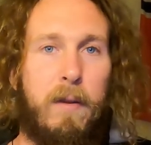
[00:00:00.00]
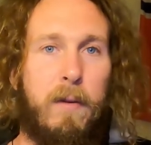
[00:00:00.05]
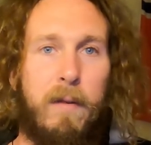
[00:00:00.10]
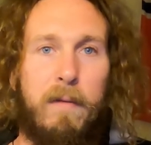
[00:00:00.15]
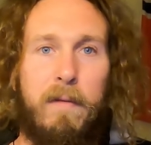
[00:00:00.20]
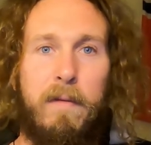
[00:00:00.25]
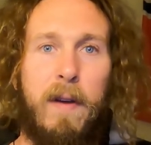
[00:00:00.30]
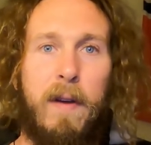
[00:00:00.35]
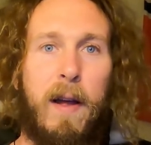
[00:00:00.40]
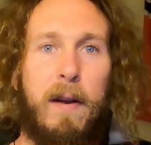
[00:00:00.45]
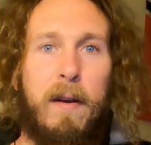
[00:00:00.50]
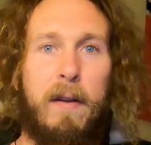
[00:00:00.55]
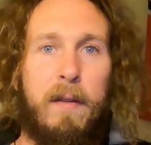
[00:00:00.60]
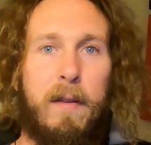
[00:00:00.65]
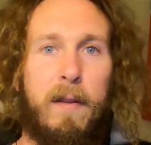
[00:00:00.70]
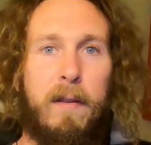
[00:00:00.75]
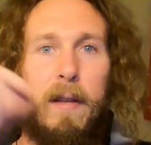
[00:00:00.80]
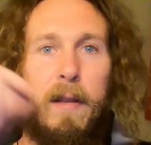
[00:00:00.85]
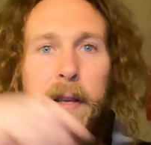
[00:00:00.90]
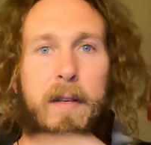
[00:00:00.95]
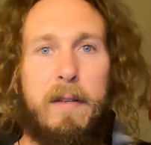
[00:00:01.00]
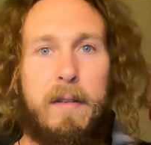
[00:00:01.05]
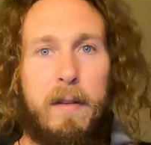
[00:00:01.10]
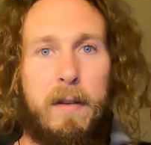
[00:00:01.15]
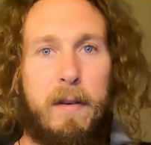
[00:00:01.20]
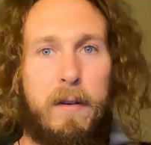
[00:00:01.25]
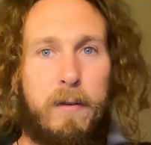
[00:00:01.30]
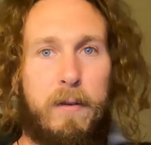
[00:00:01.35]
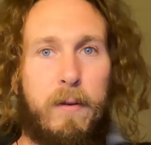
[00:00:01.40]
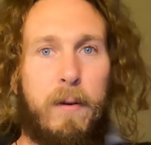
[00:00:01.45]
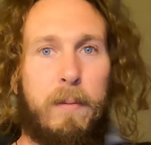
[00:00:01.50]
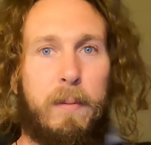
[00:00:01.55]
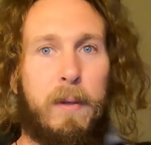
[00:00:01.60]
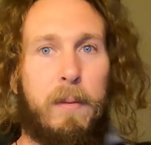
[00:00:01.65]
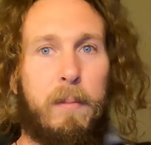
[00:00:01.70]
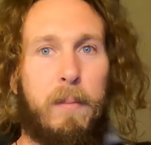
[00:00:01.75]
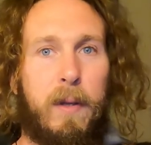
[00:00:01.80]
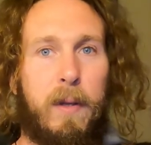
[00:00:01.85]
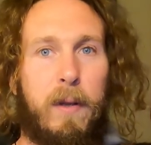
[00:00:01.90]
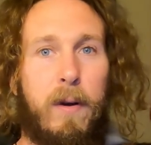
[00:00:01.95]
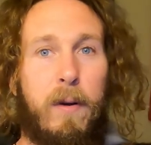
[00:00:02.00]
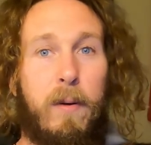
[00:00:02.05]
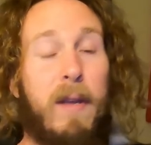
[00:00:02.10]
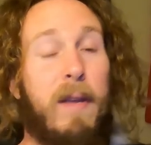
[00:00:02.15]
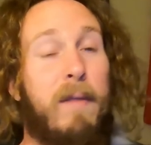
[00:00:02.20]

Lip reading: you can find in the links in the description below,